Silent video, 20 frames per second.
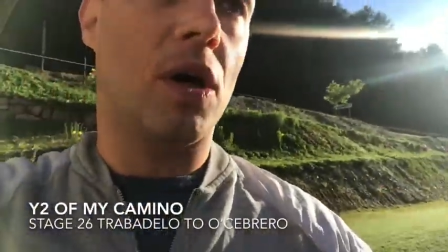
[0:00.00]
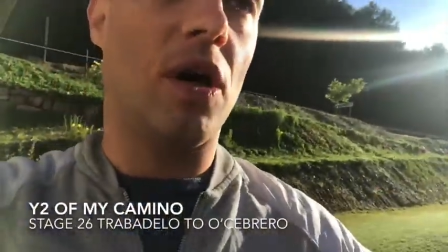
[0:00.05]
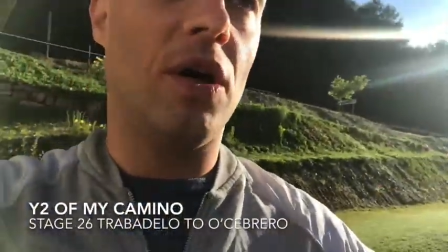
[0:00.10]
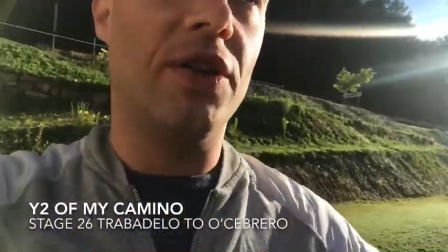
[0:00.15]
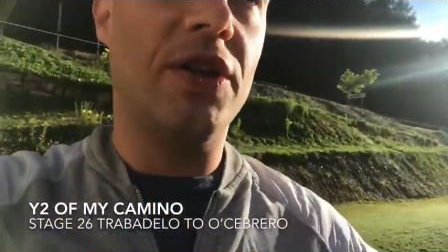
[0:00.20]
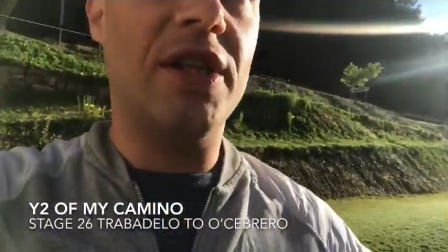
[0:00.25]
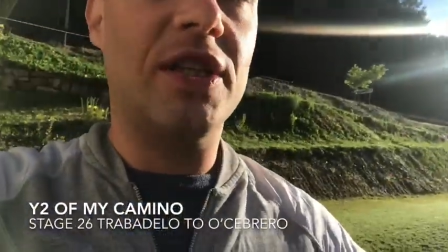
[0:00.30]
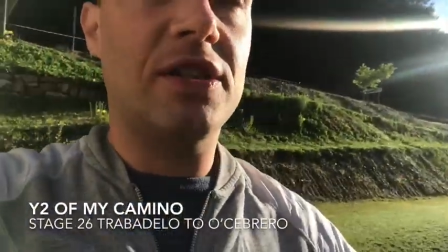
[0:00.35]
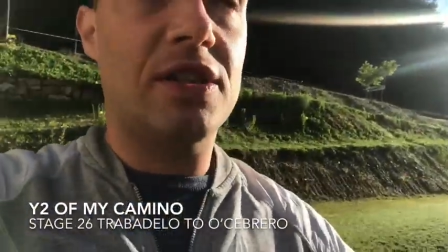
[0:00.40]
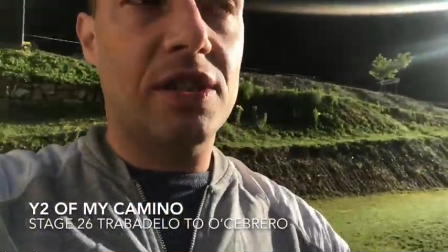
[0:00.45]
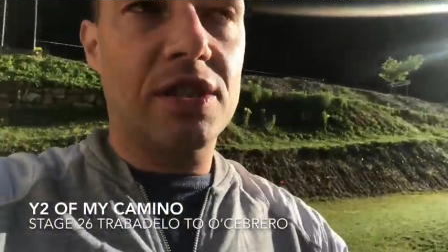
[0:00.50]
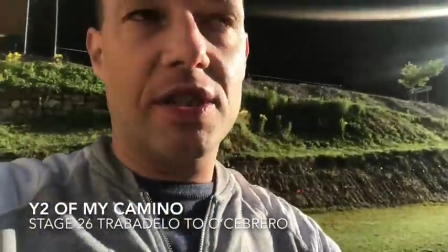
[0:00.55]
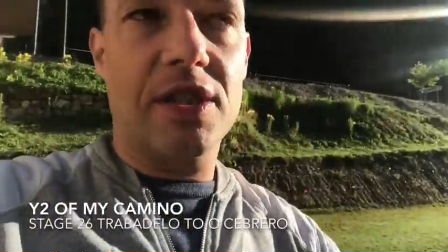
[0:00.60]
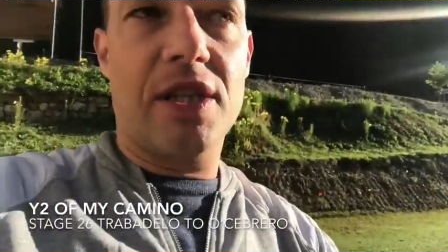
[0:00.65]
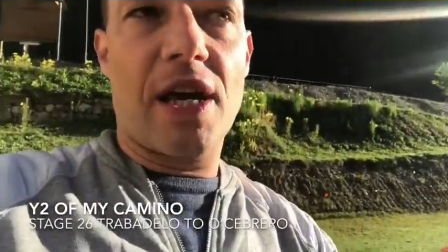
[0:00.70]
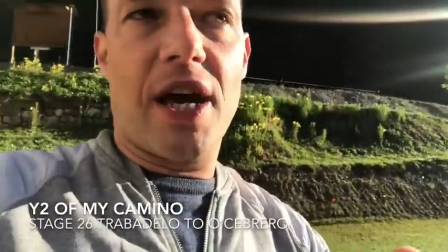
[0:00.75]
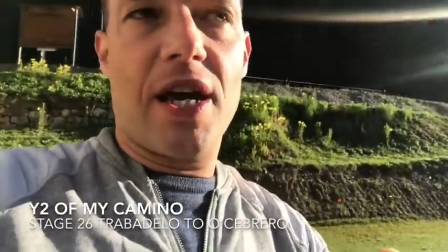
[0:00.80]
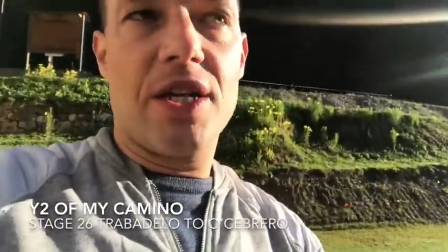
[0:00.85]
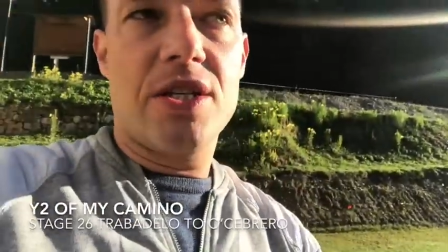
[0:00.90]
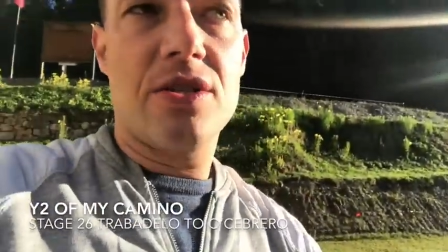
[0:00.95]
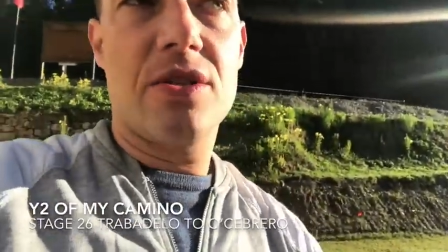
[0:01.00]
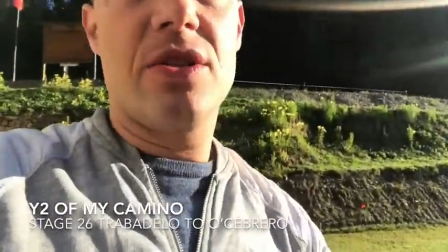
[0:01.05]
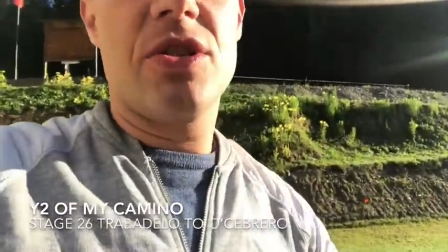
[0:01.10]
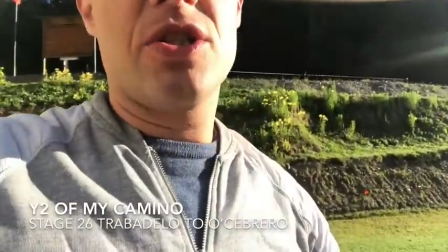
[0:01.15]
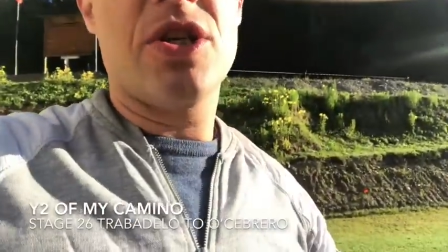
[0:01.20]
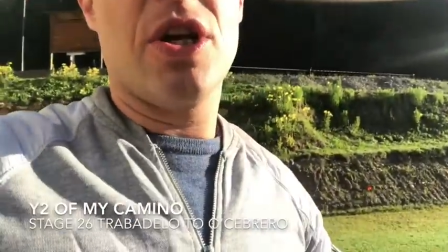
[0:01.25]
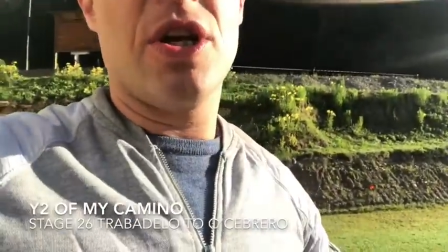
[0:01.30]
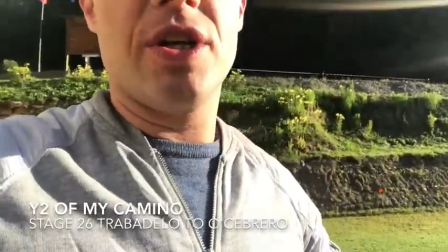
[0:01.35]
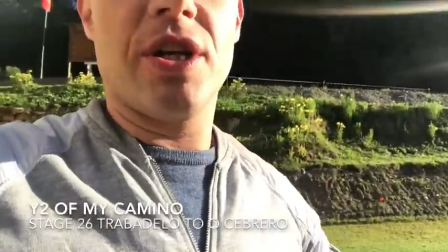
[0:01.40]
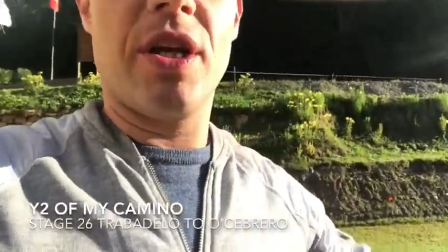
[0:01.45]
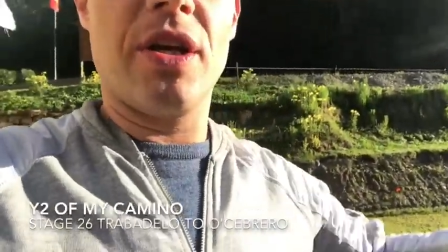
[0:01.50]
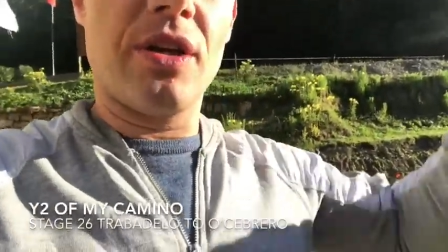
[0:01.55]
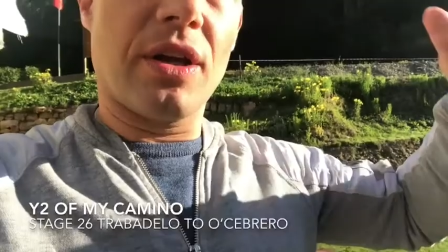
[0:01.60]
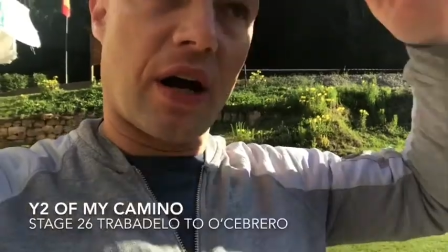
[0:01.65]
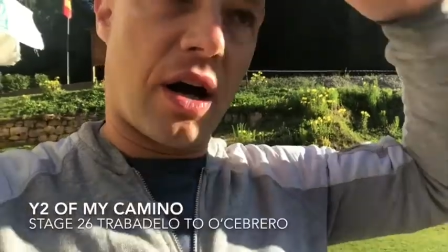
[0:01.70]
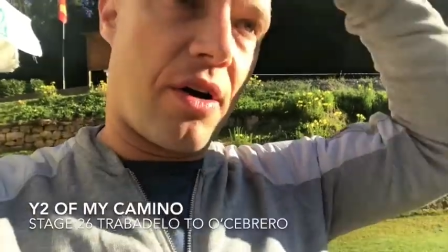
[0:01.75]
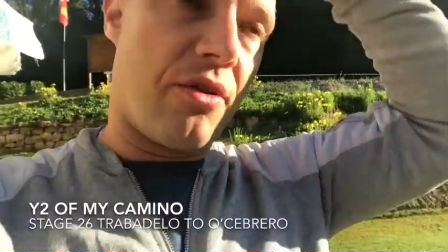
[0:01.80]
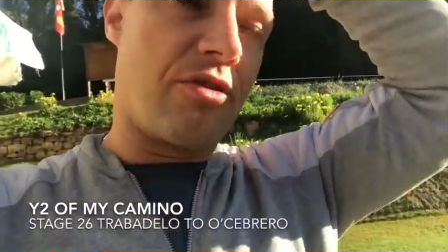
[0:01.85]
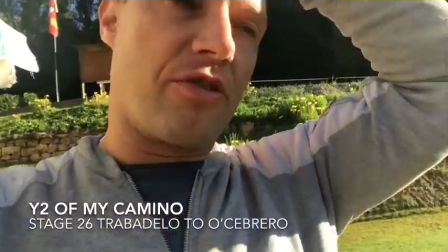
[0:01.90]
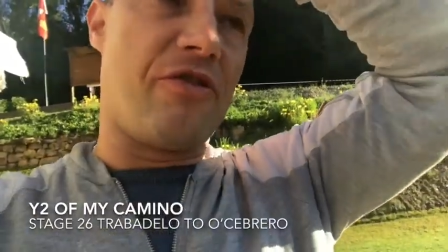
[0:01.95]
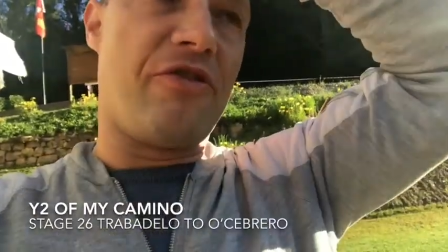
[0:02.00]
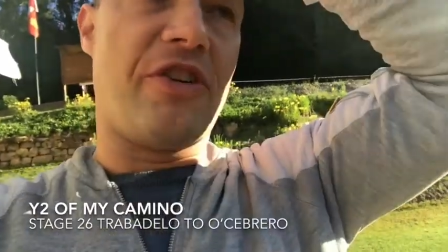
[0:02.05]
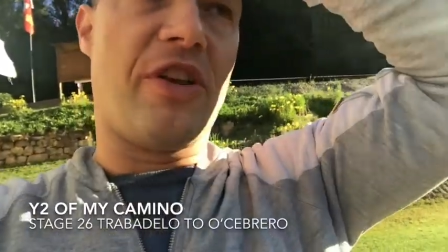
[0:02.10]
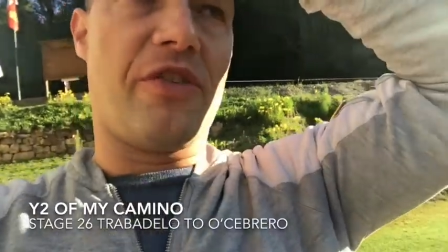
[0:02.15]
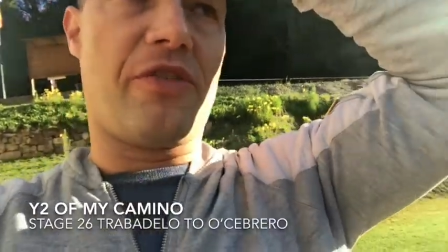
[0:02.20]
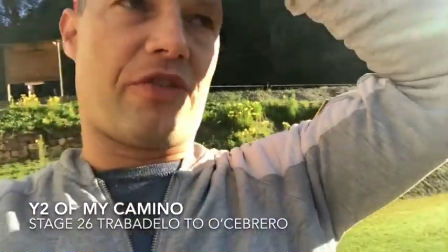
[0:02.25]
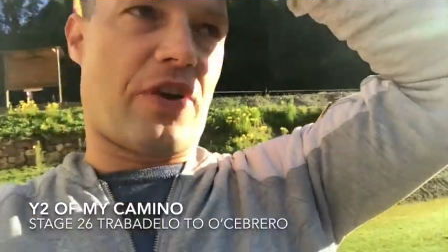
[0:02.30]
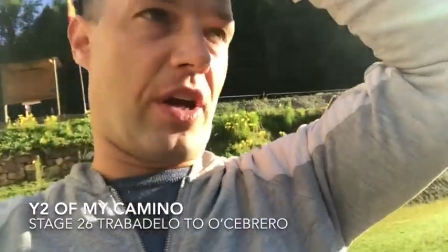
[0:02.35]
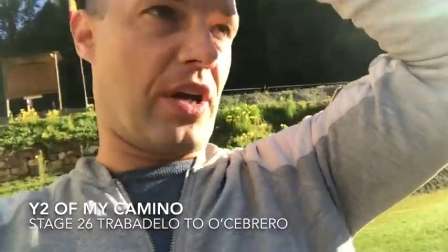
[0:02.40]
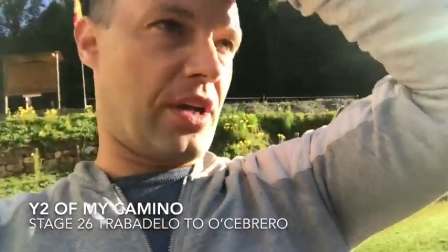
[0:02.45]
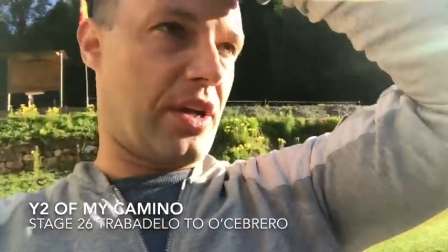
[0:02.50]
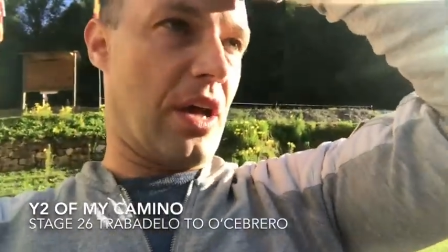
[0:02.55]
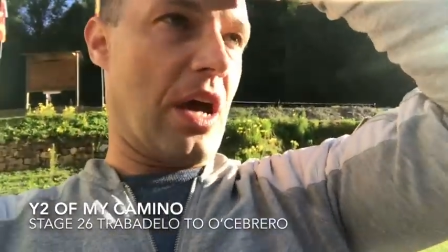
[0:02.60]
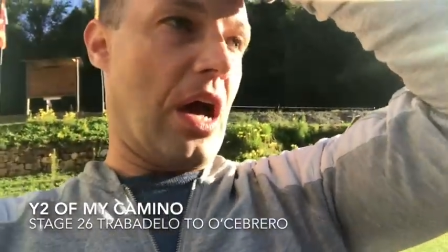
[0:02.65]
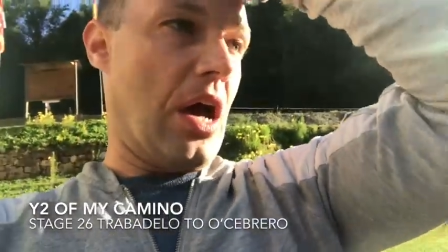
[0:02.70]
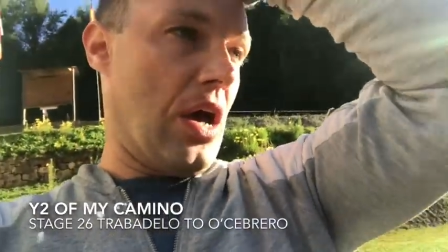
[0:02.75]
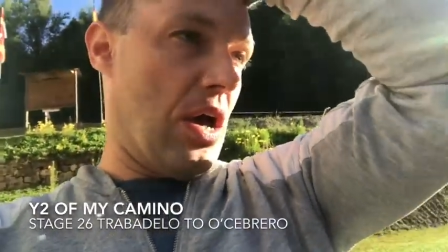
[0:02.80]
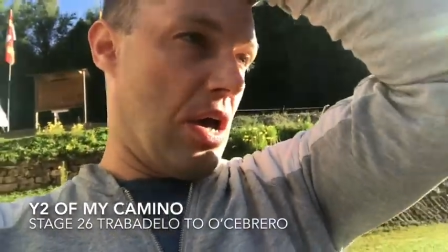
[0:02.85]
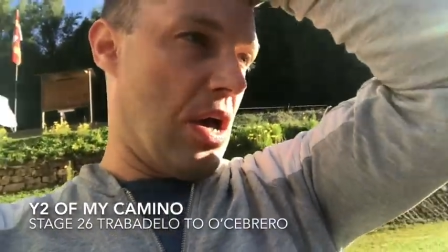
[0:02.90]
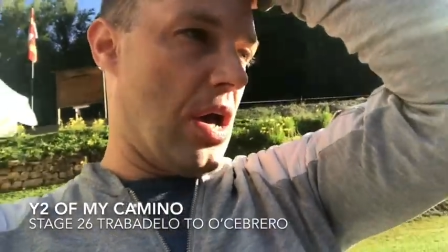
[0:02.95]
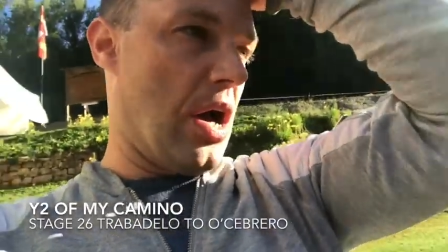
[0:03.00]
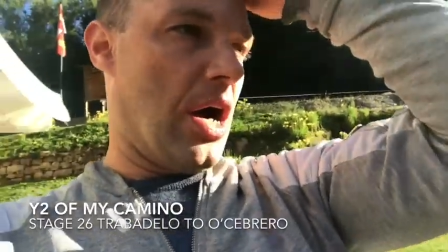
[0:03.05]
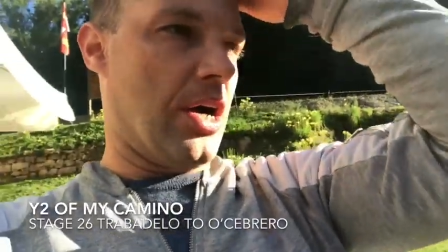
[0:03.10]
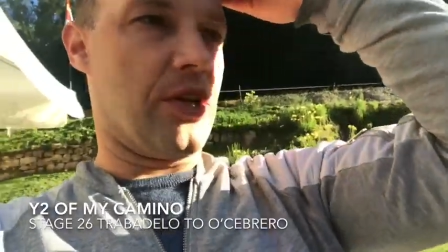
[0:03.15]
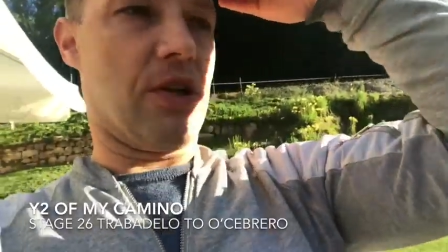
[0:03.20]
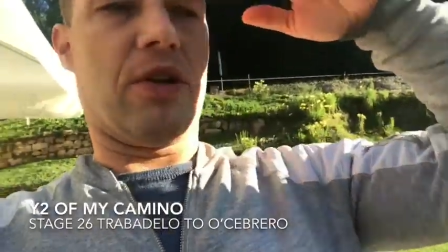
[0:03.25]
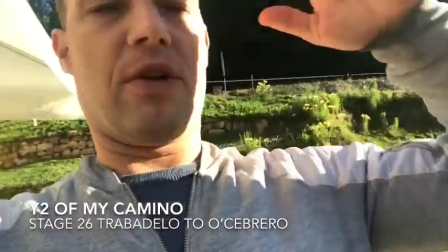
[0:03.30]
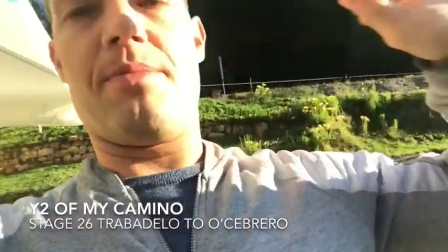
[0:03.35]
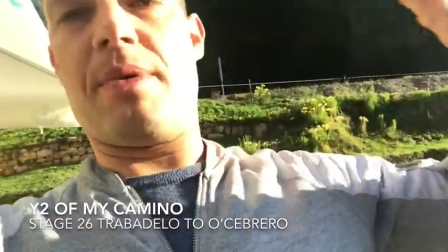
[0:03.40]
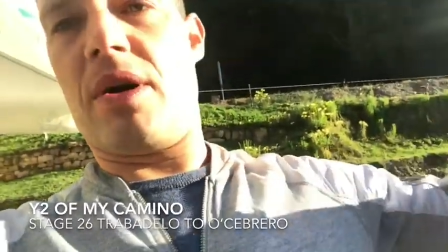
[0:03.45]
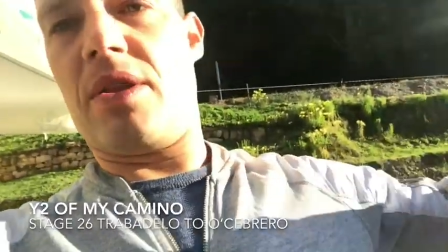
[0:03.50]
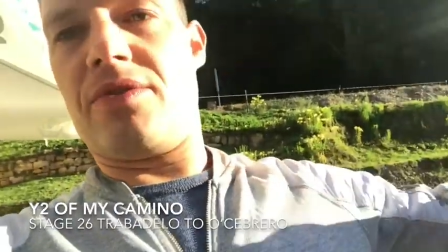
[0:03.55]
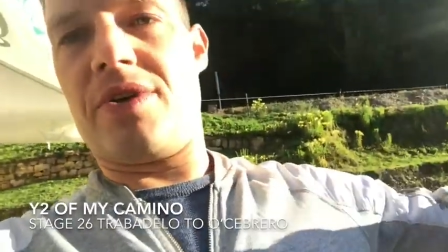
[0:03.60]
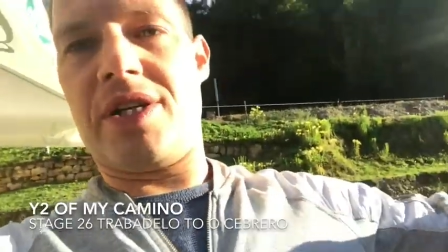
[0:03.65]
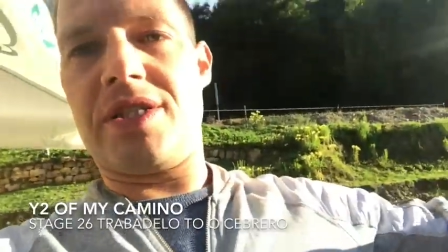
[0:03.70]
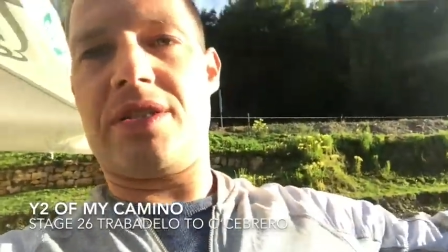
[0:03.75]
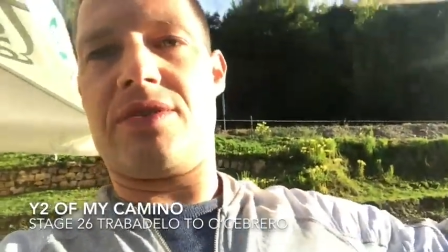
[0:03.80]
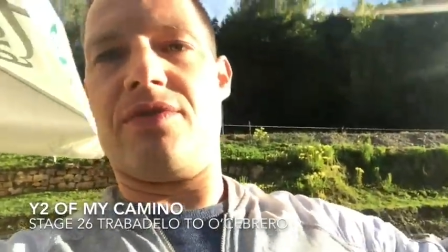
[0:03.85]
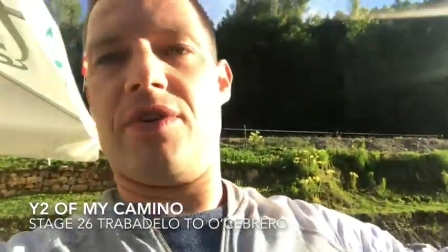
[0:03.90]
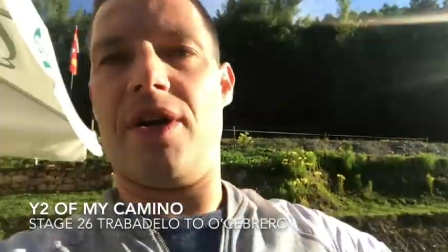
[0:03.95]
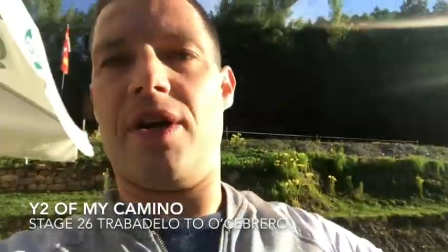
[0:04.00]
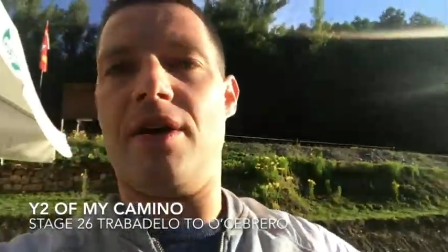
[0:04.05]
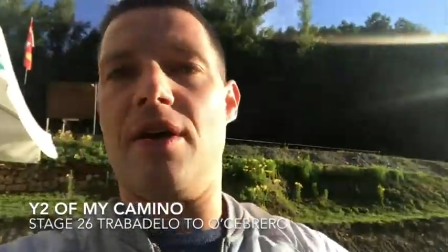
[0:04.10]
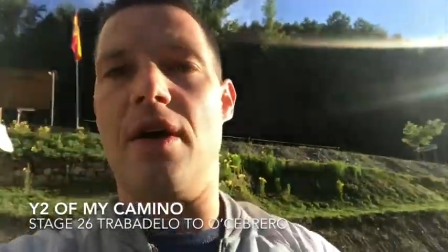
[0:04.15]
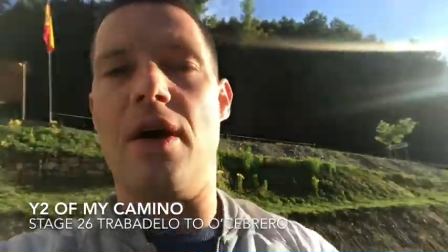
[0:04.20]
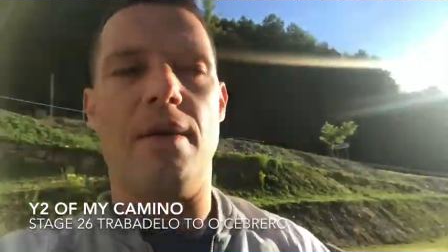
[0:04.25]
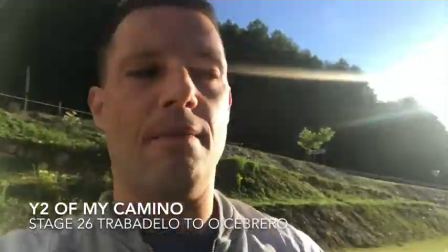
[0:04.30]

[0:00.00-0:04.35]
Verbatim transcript: uh, there's this stage of the journey uh, from Villafranca. I don't know about the rest of it,